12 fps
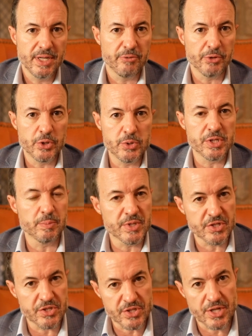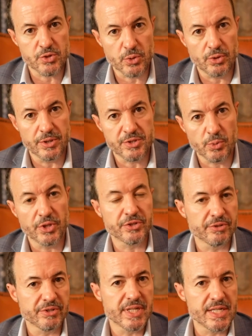If you're using Business Central, it's
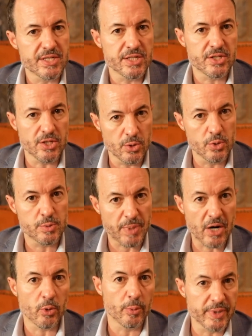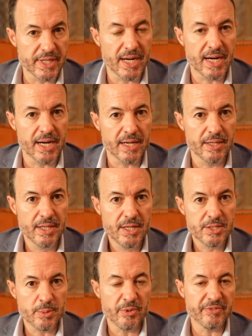relatively easy to use Power BI
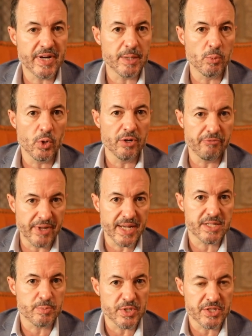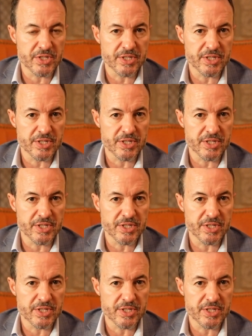to provide more advanced business